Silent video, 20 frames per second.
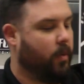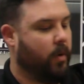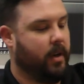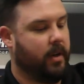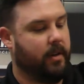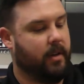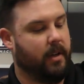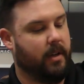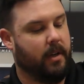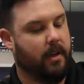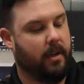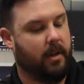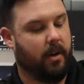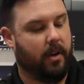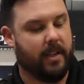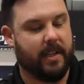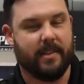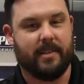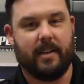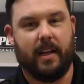one
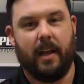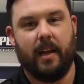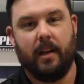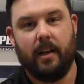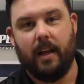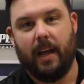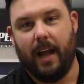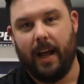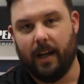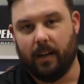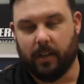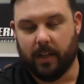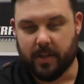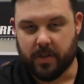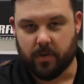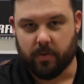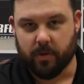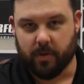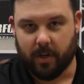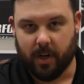on this
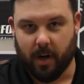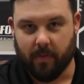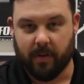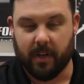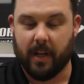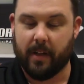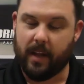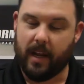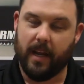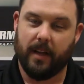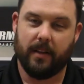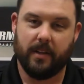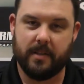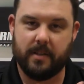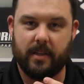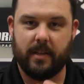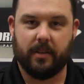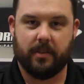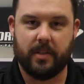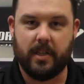LS rear cover. Now, the
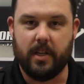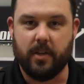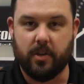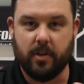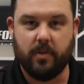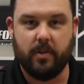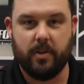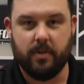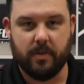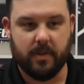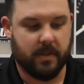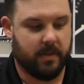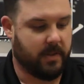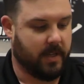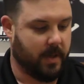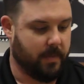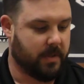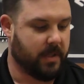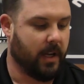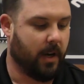LS and the LT do use the
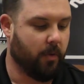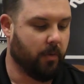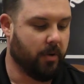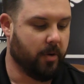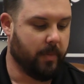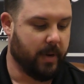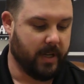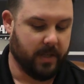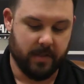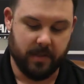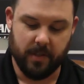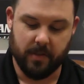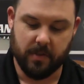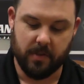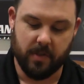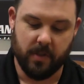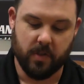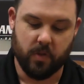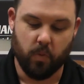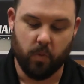same style rear main seal,
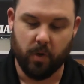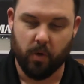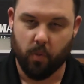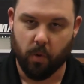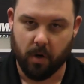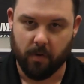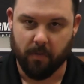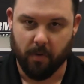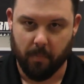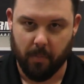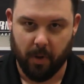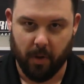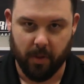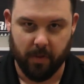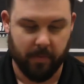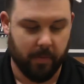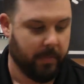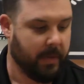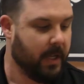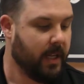so this will work for both
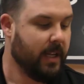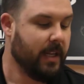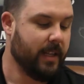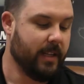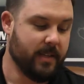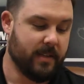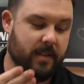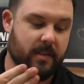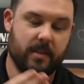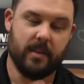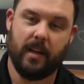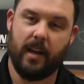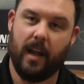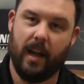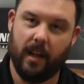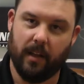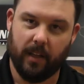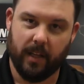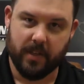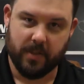of them. This is an
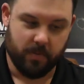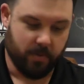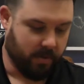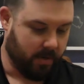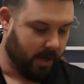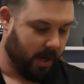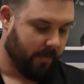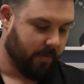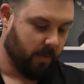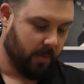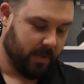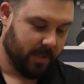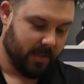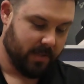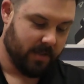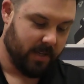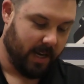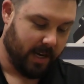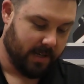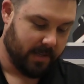LS rear cover with the
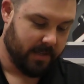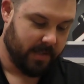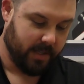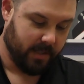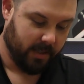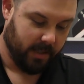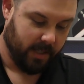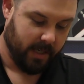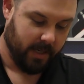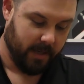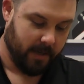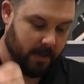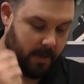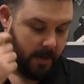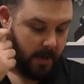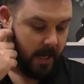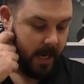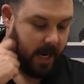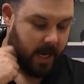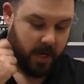stock steel in it,
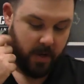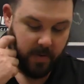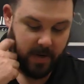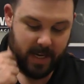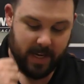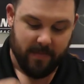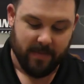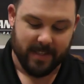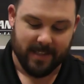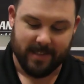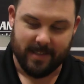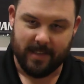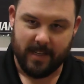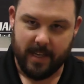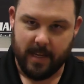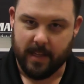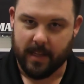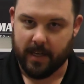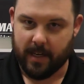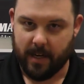and you can even
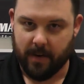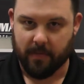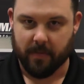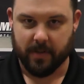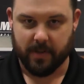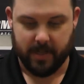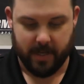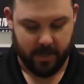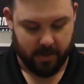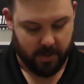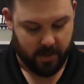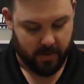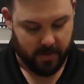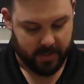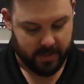see the difference here. You